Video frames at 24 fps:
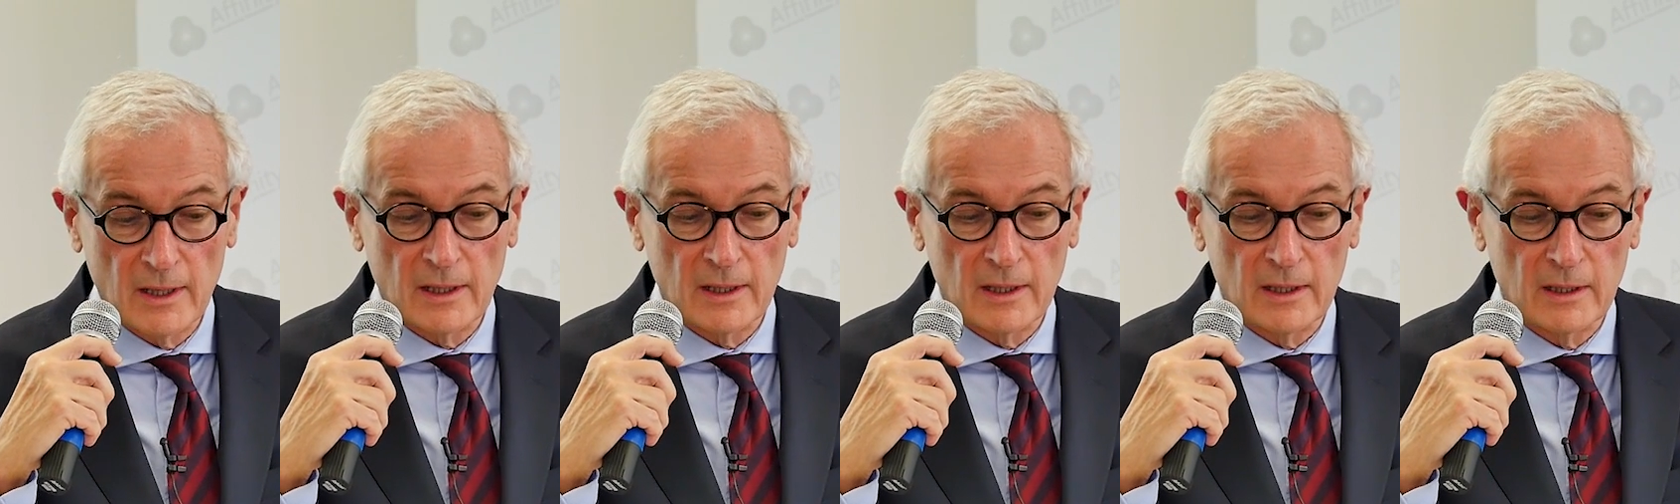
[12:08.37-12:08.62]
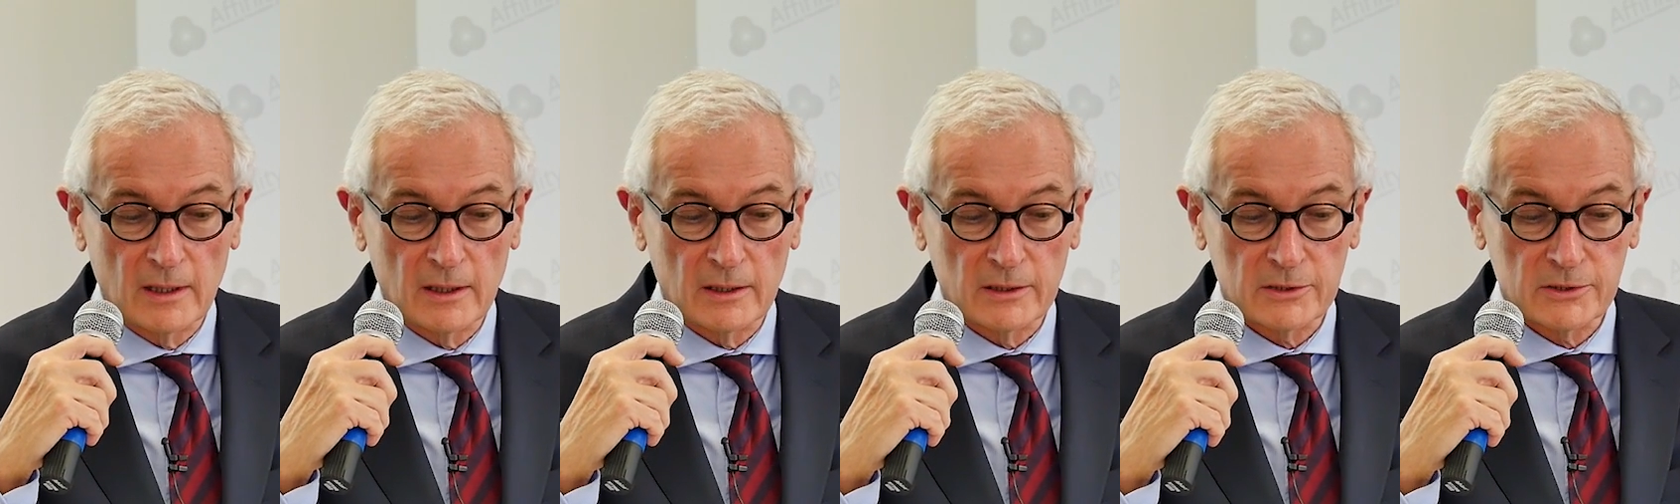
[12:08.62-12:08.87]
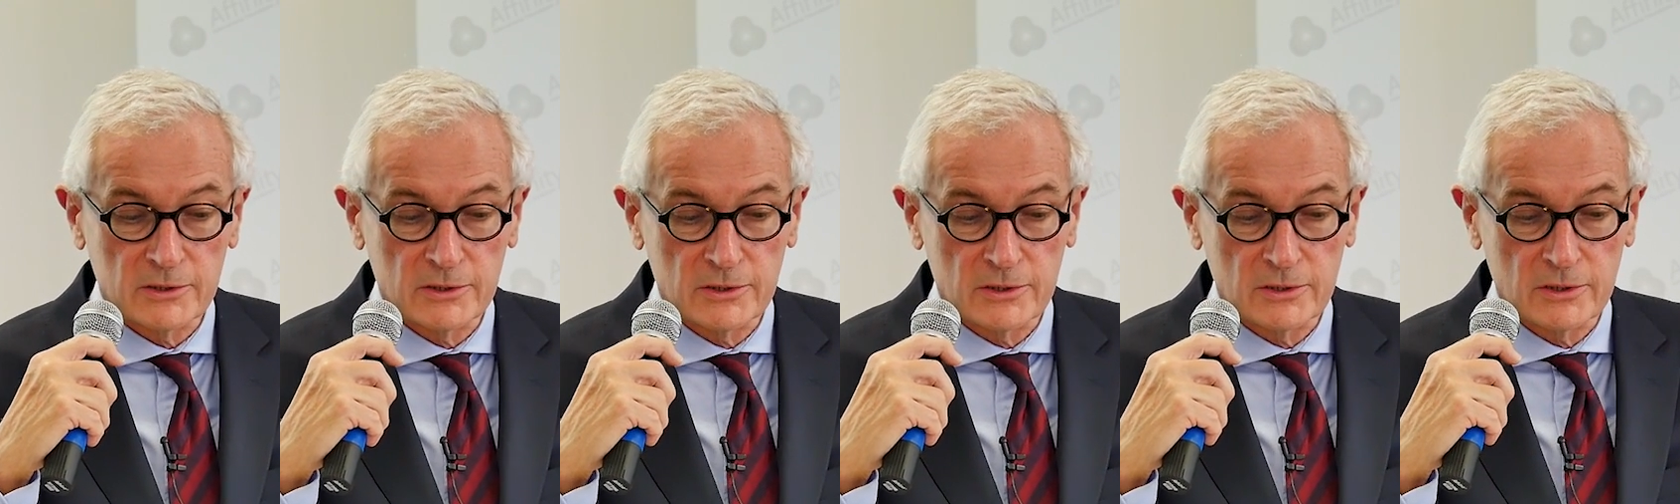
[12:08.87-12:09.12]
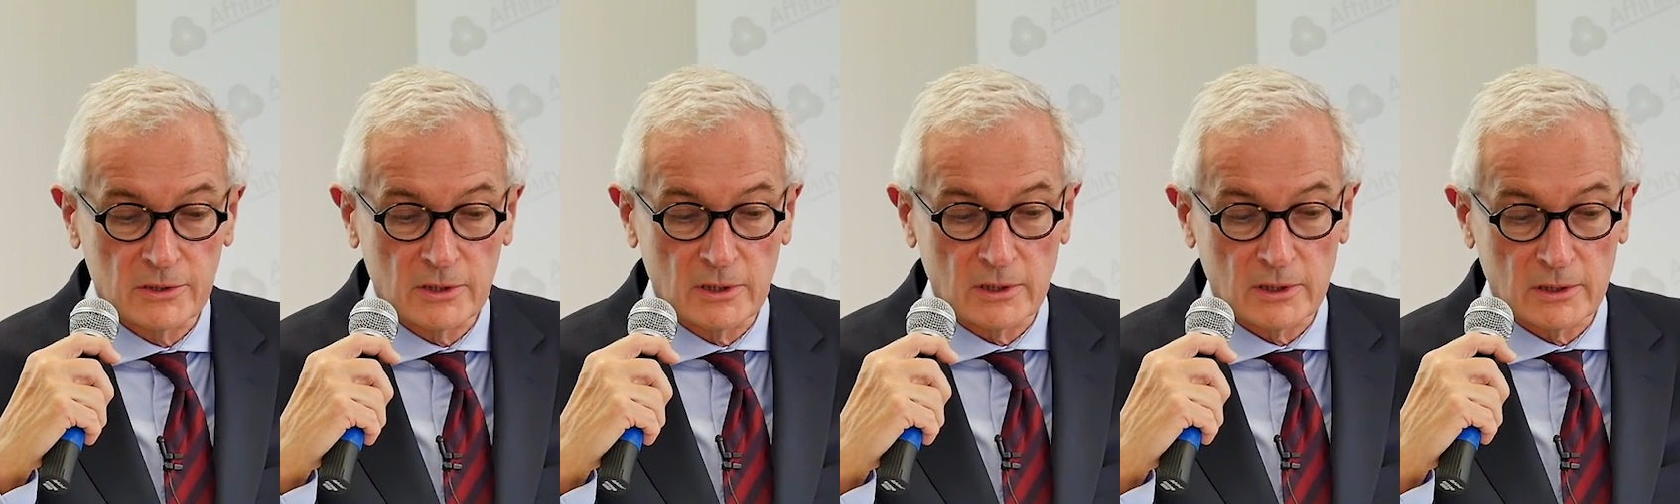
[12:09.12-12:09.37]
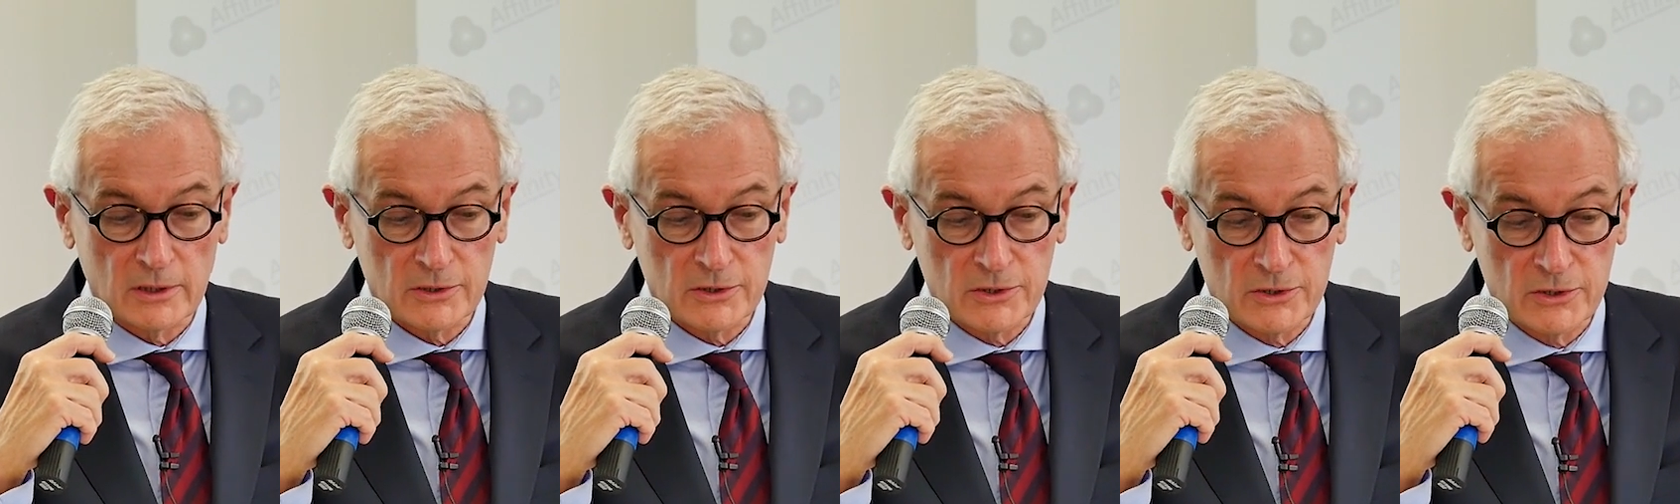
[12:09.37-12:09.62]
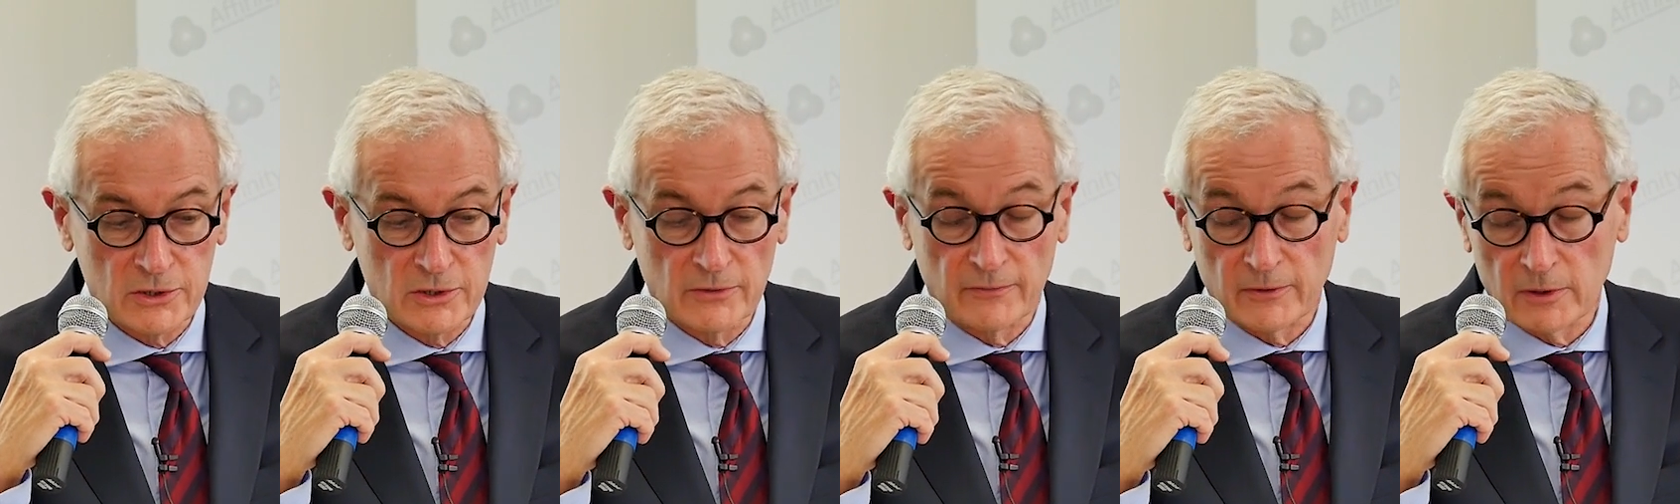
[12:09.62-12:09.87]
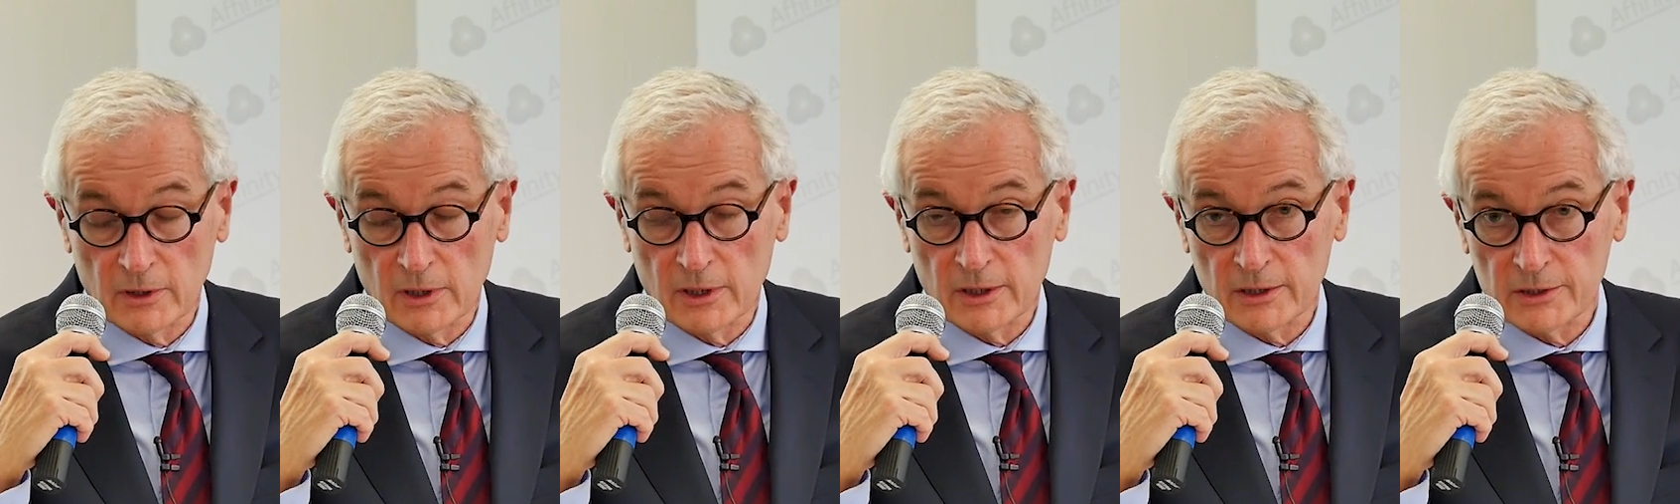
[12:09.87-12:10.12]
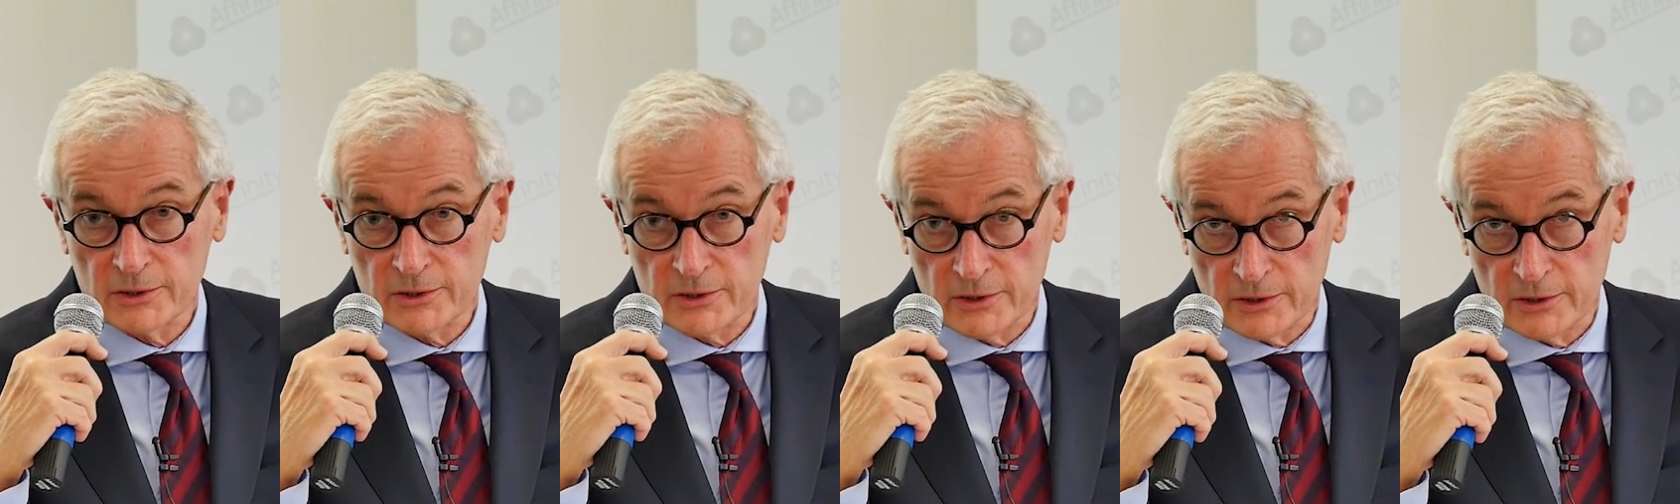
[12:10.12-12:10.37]
in a, in a
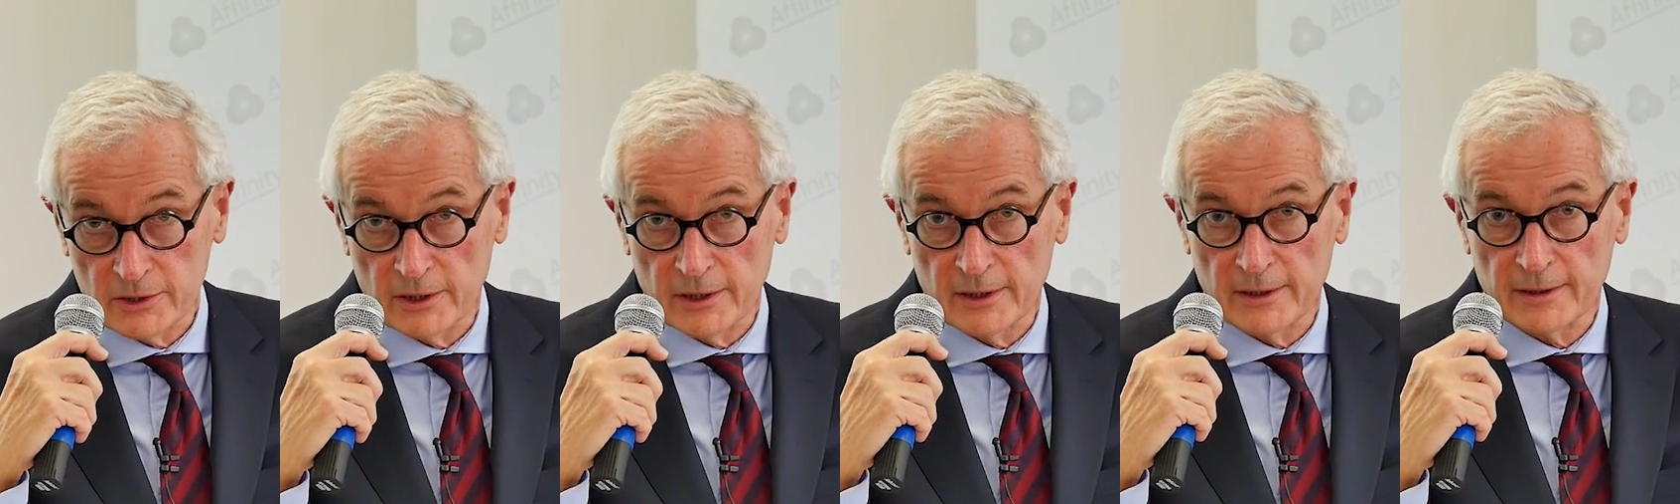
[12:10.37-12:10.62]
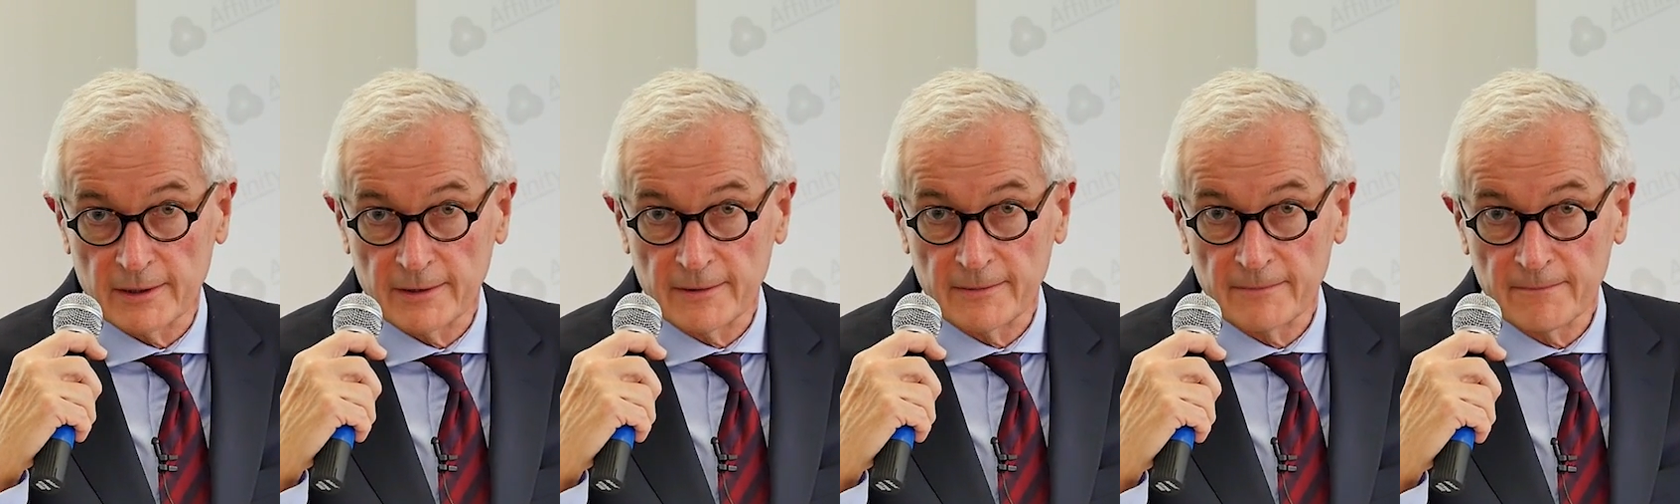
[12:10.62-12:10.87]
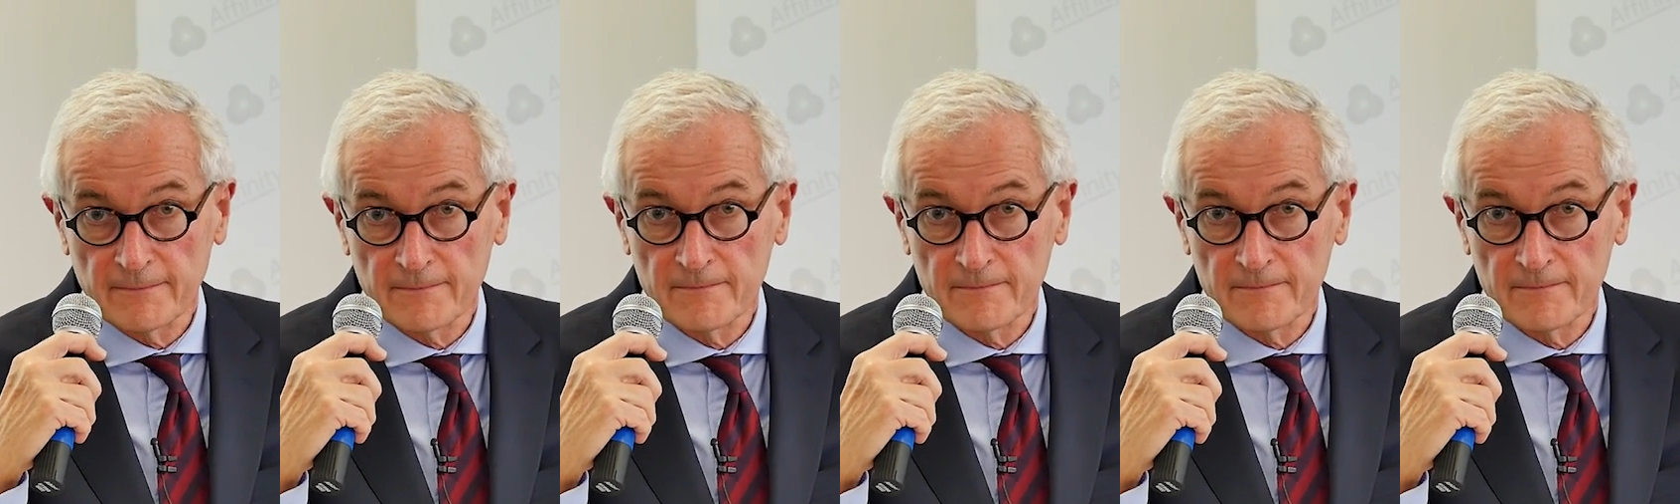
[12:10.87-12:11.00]
civilized society.